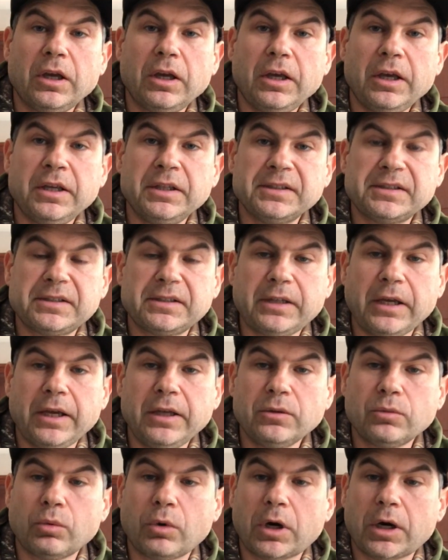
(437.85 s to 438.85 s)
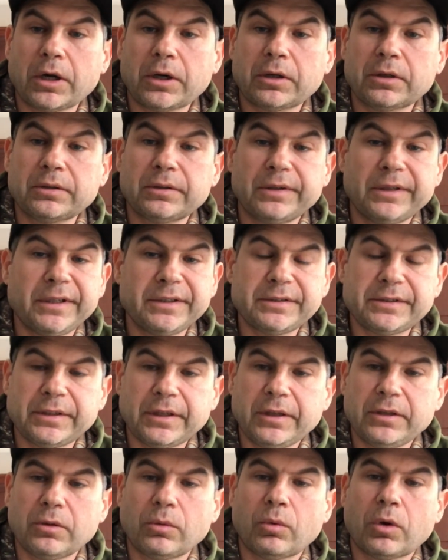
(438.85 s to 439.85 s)
In stained water, let's
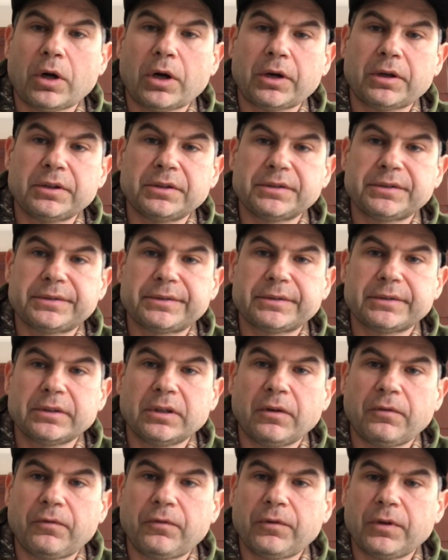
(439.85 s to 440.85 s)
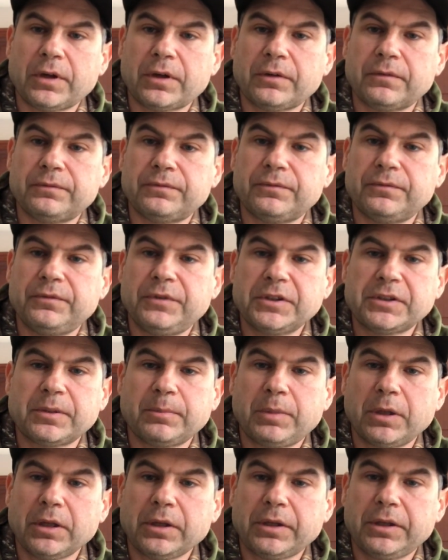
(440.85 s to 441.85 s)
say the water is a foot of
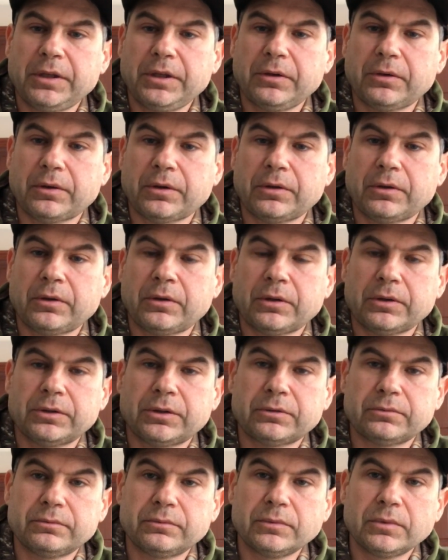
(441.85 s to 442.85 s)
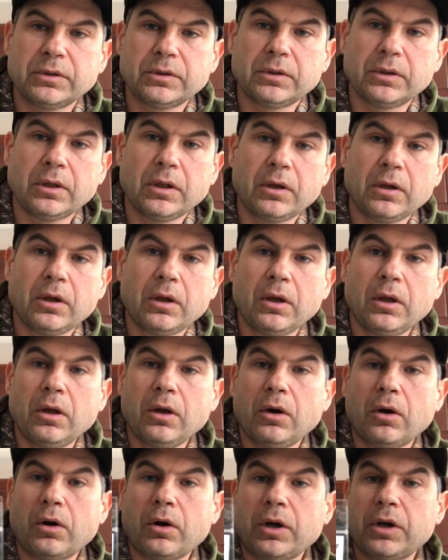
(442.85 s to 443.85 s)
visibility or
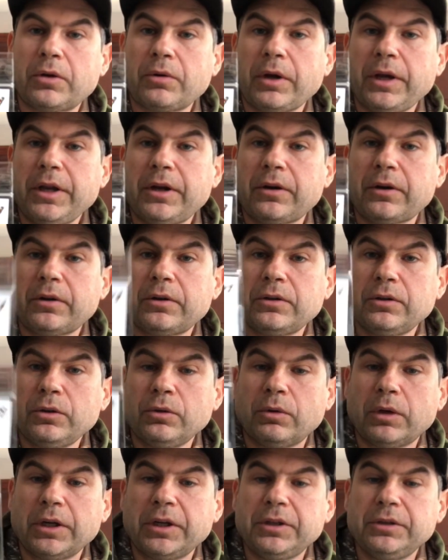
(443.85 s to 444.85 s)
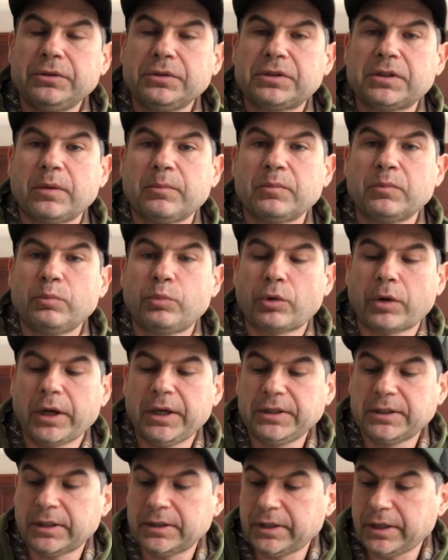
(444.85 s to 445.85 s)
greater, you want to use something
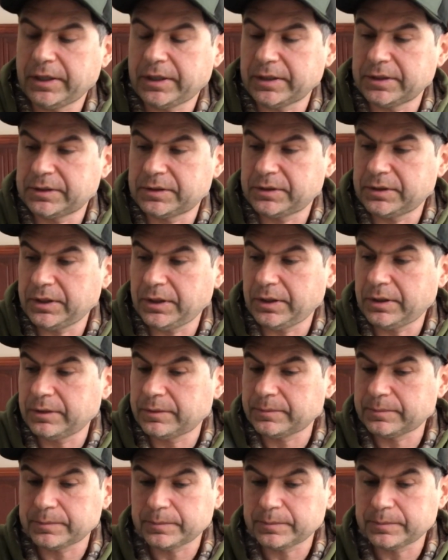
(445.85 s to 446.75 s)
bright that they can see.